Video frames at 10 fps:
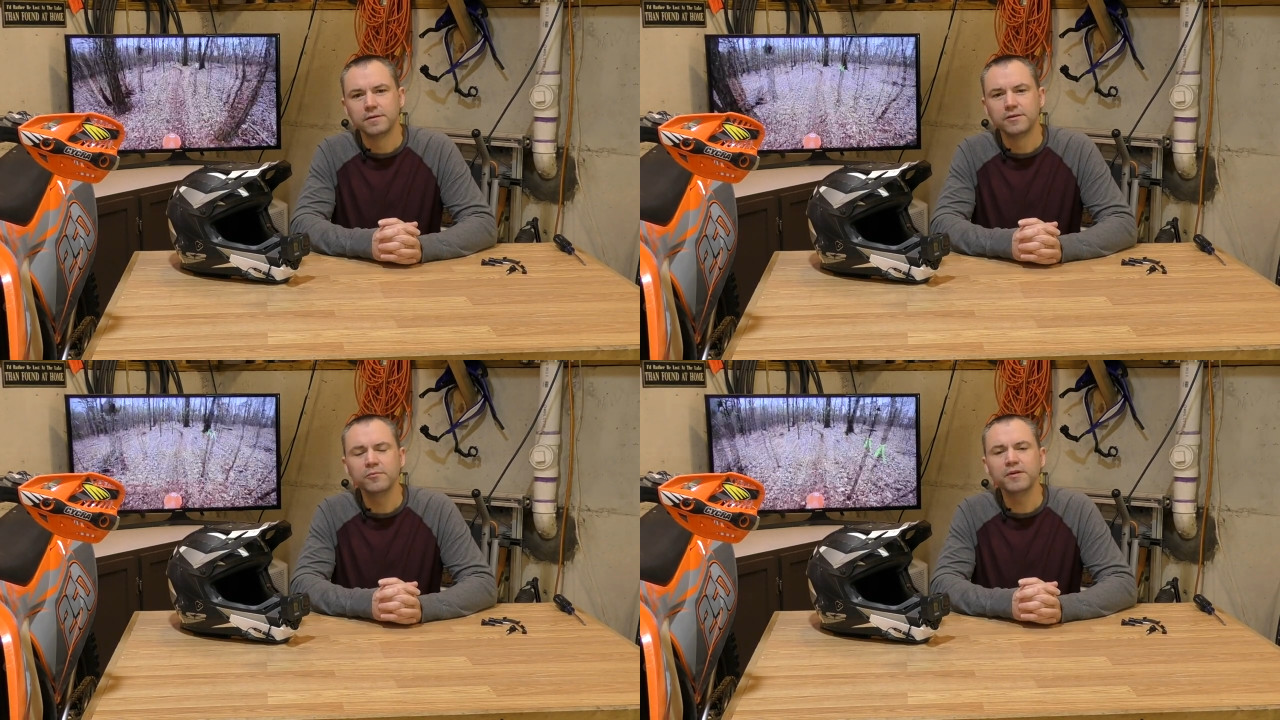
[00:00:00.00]

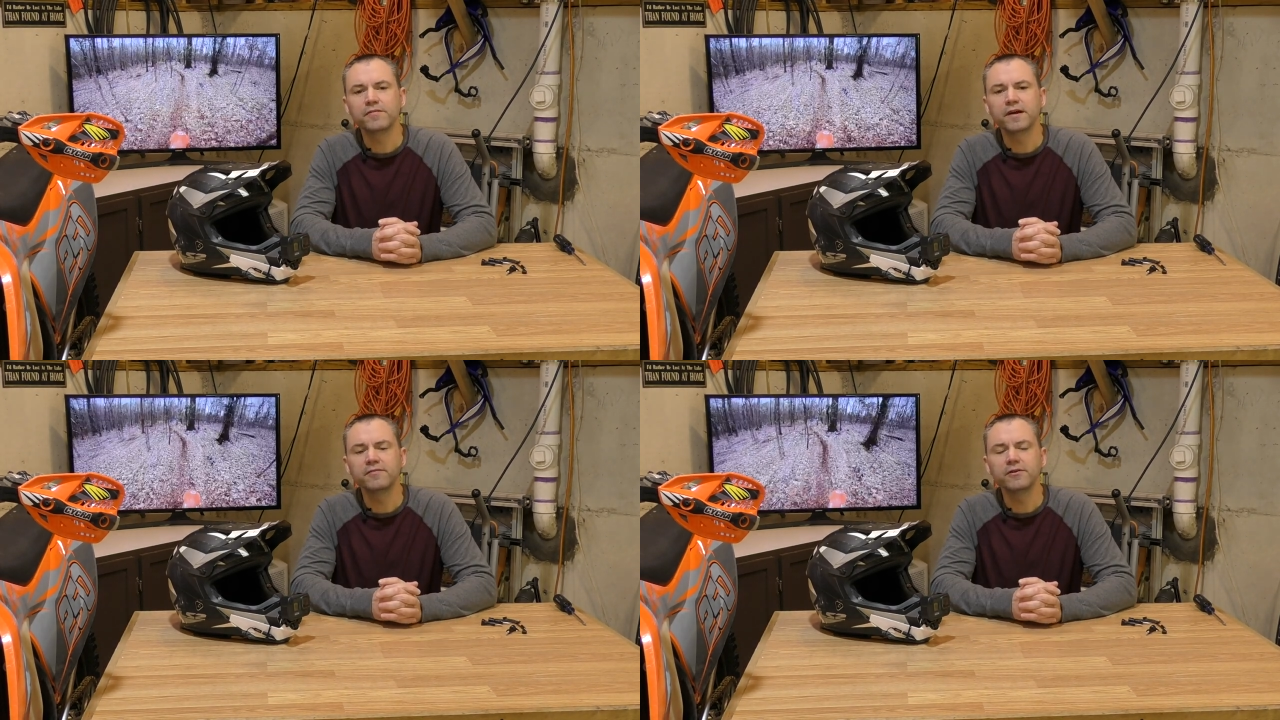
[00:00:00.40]
Do me a
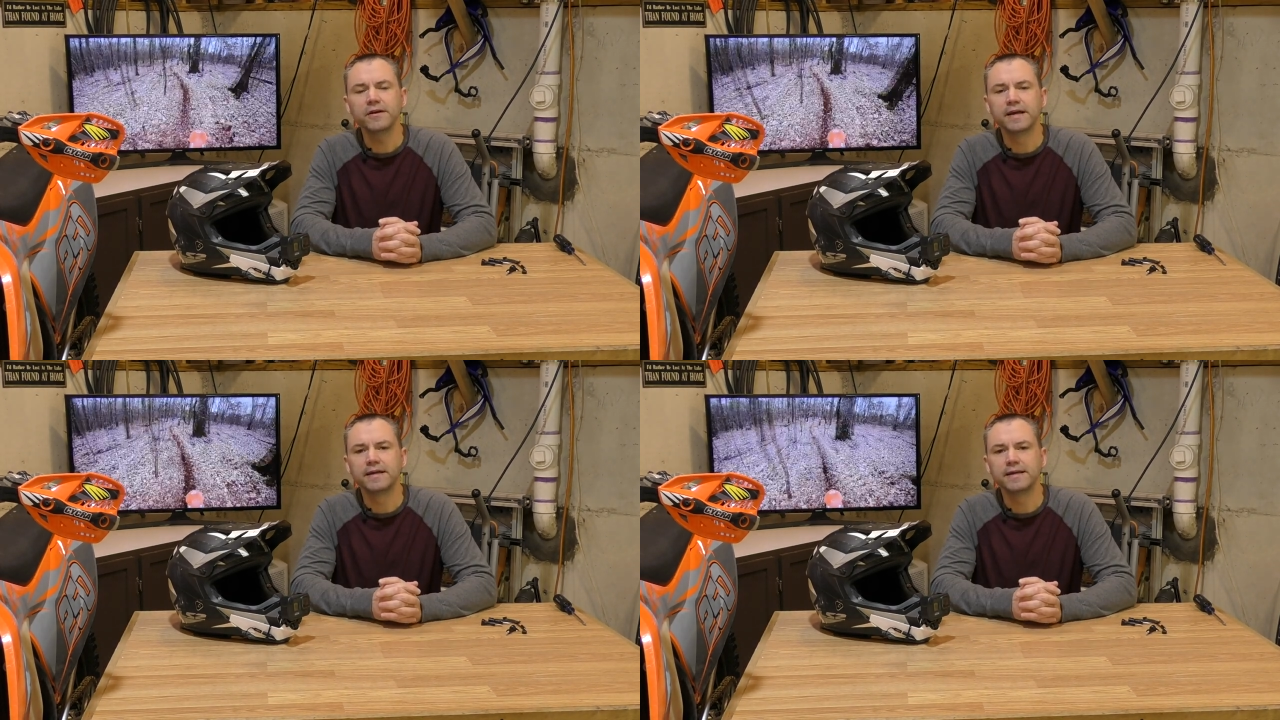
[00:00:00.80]
favor
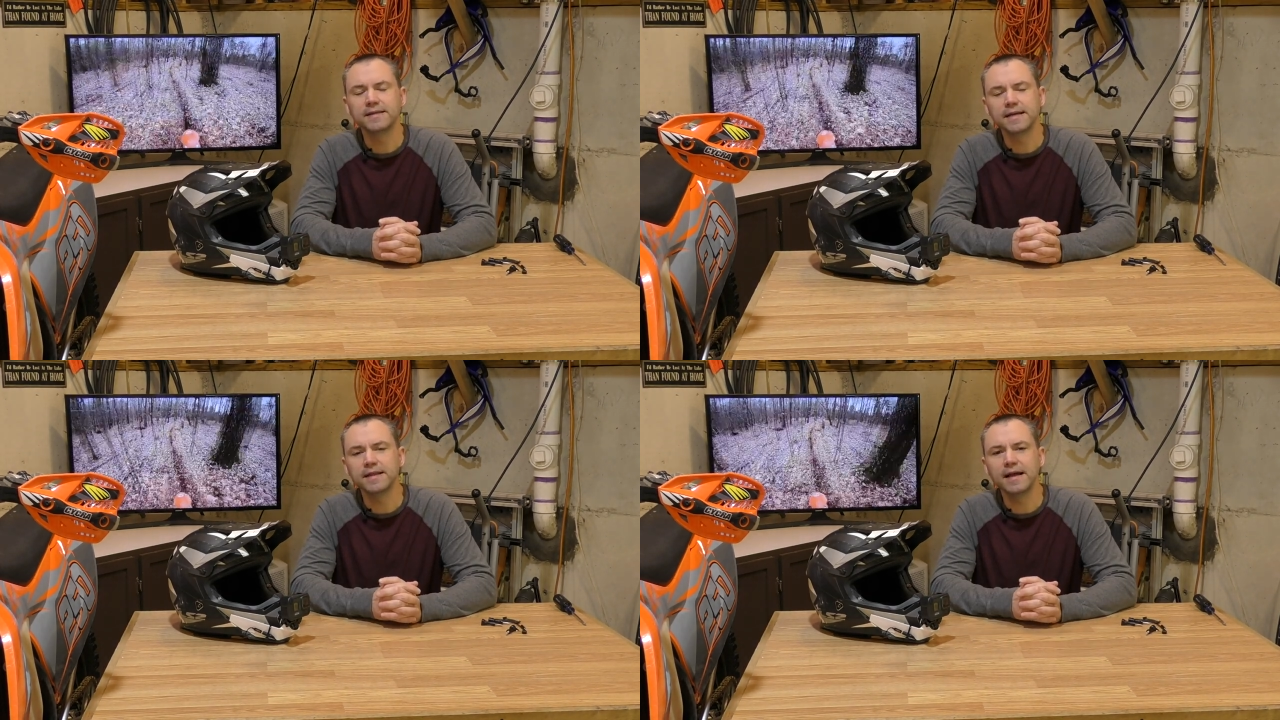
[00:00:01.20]
and
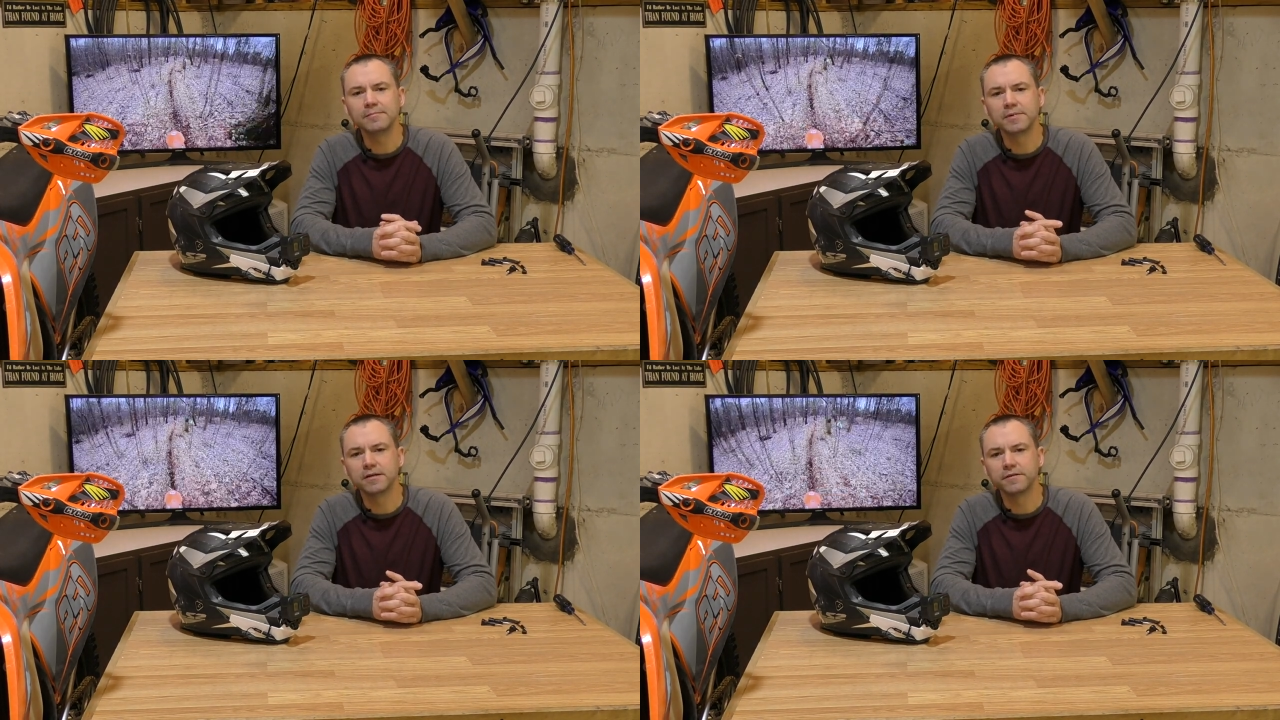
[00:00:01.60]
hit that
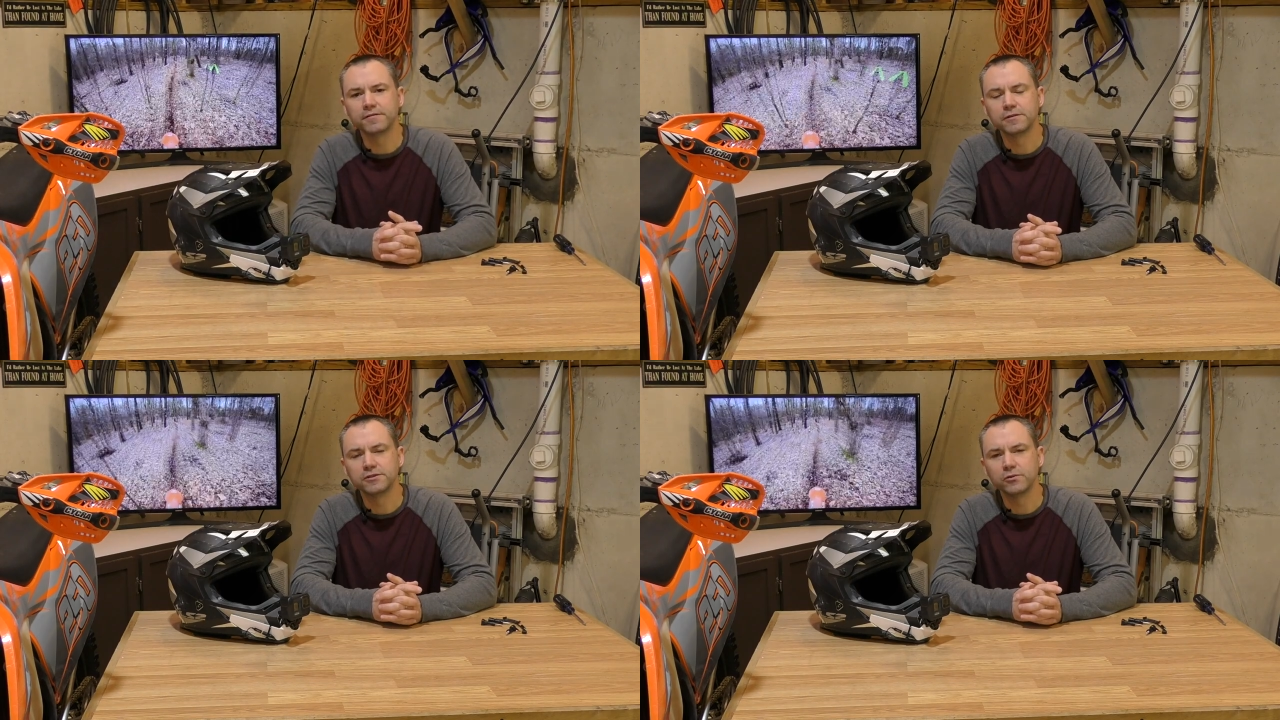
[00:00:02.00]
like button if
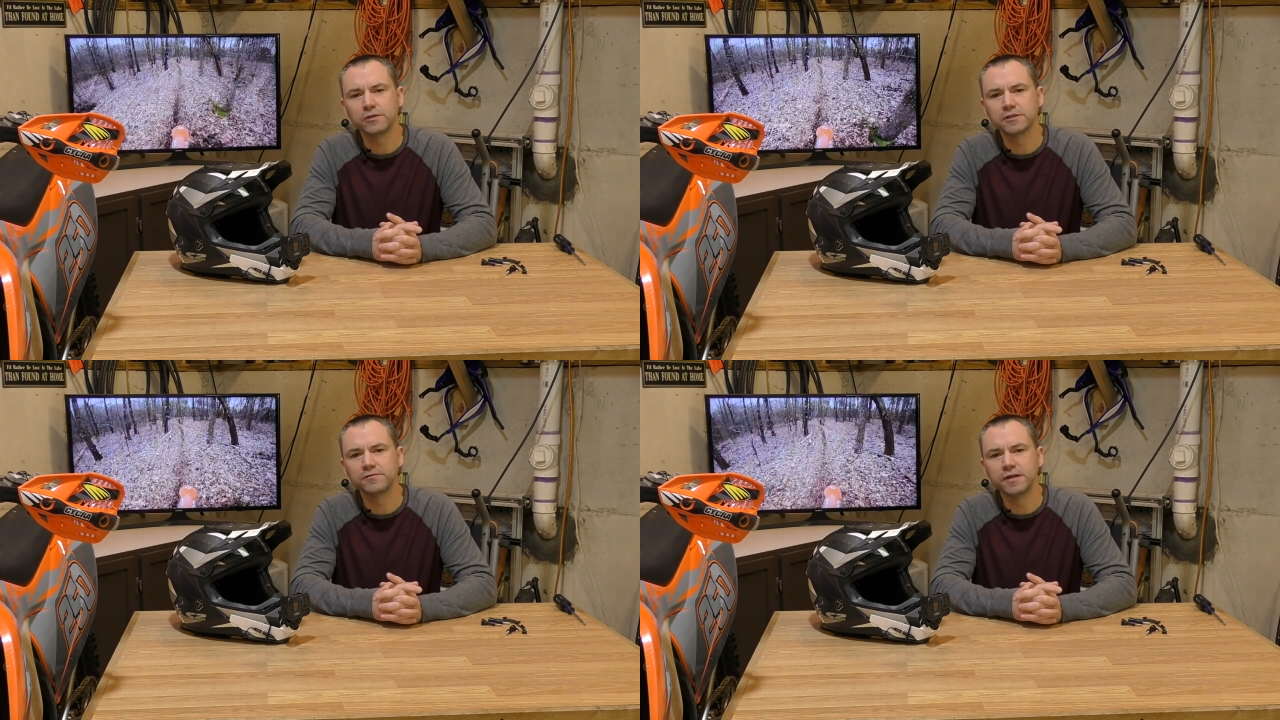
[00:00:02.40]
you enjoyed
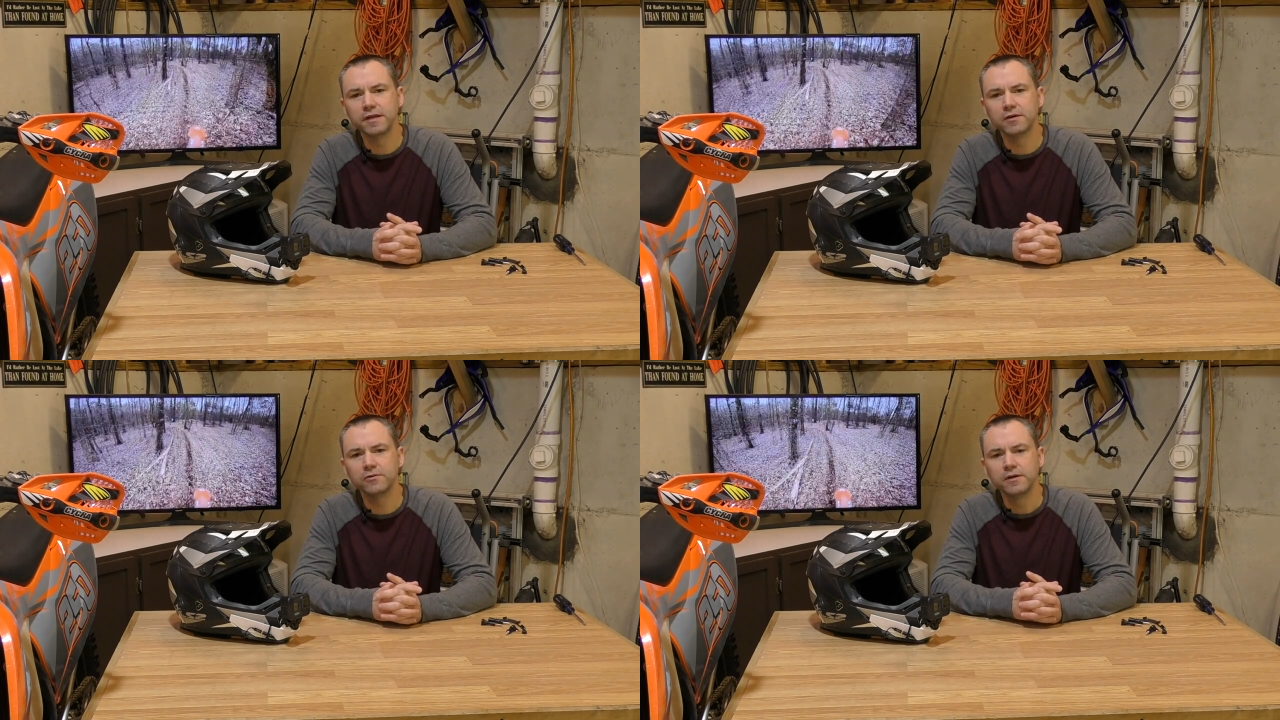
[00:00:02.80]
this
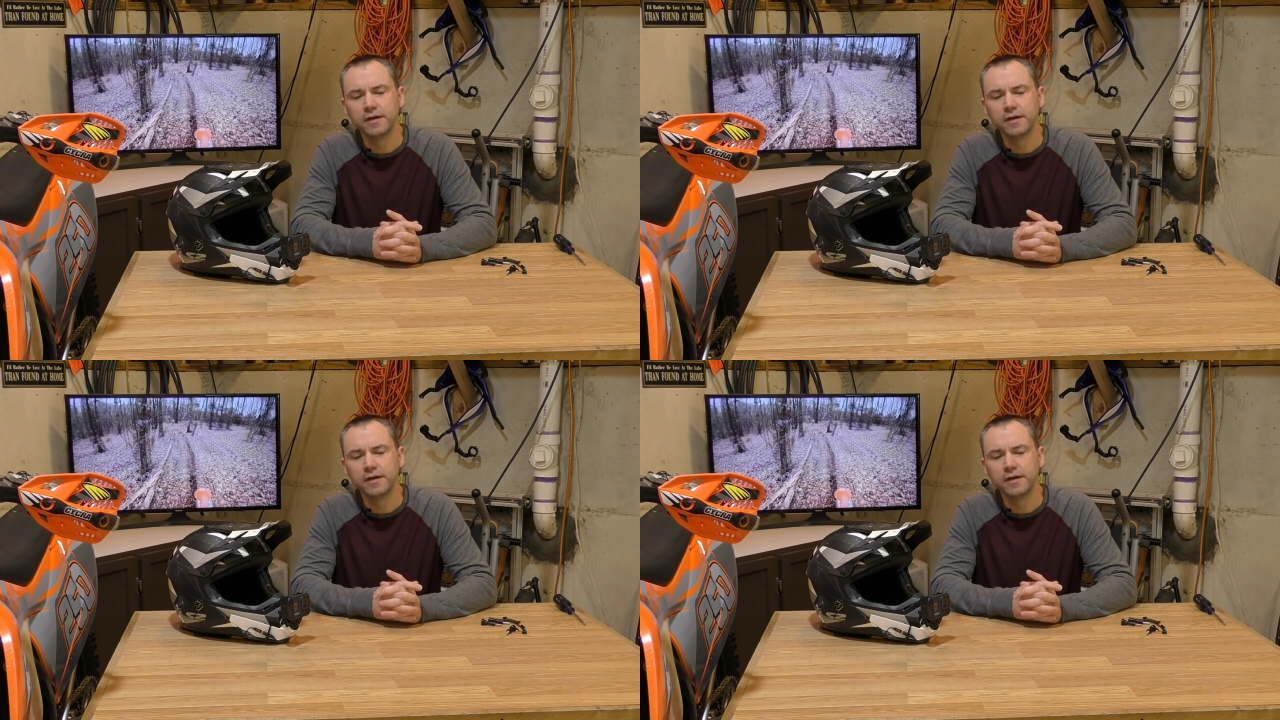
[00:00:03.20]
video,